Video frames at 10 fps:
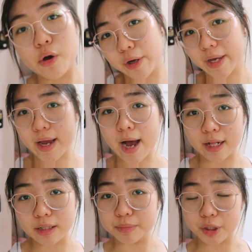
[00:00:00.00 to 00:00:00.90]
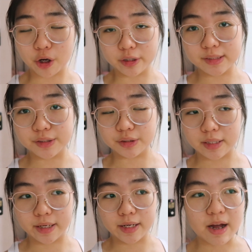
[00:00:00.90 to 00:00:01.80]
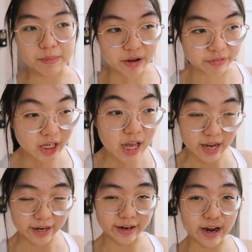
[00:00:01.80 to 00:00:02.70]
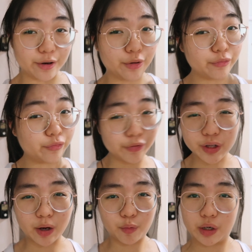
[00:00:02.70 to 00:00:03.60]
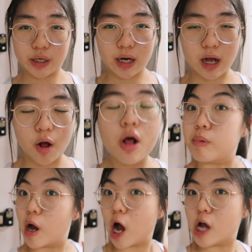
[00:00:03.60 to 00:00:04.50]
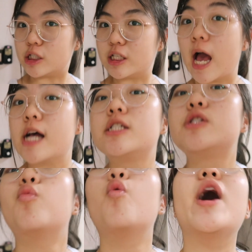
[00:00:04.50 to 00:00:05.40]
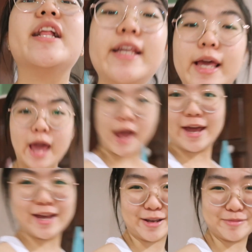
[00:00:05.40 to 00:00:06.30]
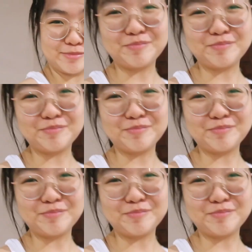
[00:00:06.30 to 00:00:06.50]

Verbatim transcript: Okay, I'll be honest today. I'm having a headache, I don't feel like working out. But guess what came?